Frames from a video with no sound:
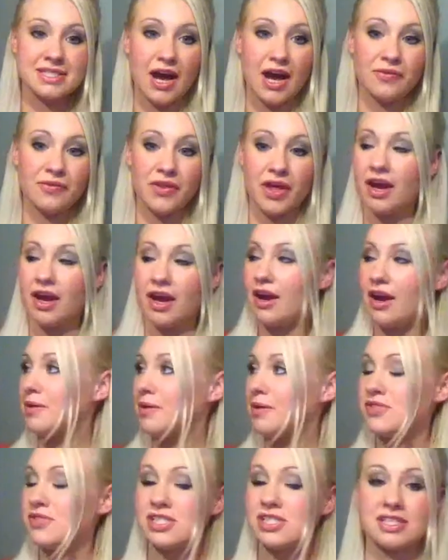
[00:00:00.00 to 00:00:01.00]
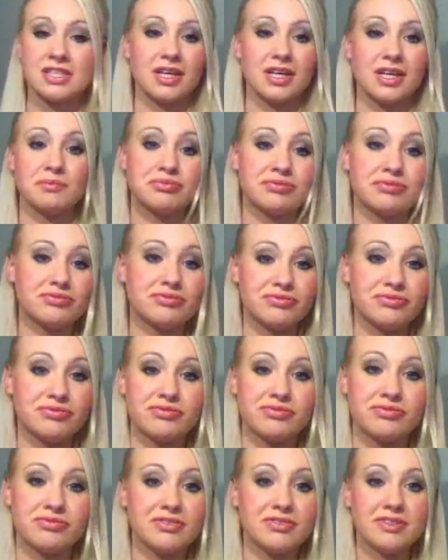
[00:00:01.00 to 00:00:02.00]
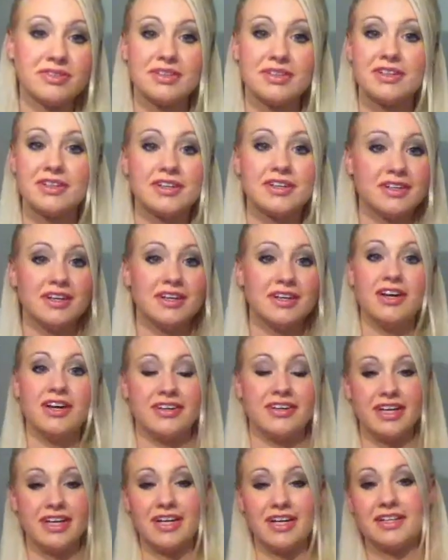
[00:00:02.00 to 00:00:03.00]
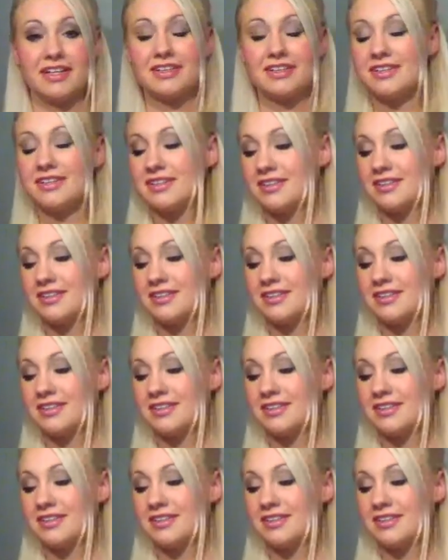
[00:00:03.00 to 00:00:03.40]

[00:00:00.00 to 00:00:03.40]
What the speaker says: down there. I'm just like, all right.